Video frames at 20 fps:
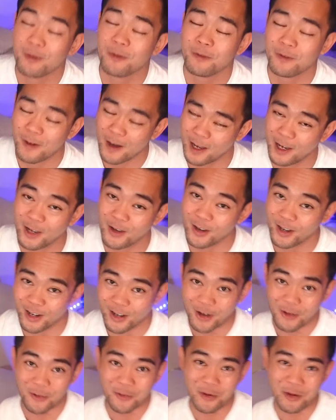Follow
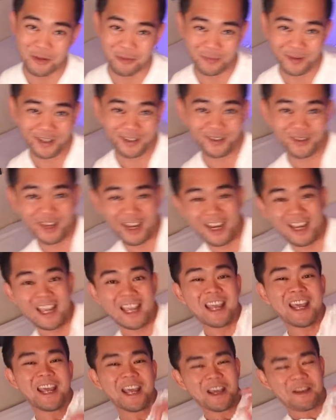along with me, okay?
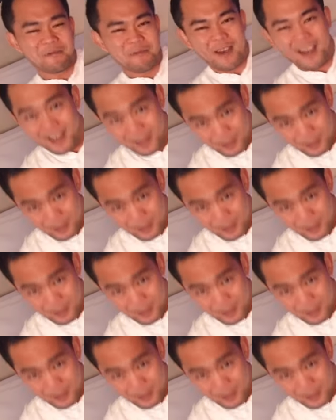And by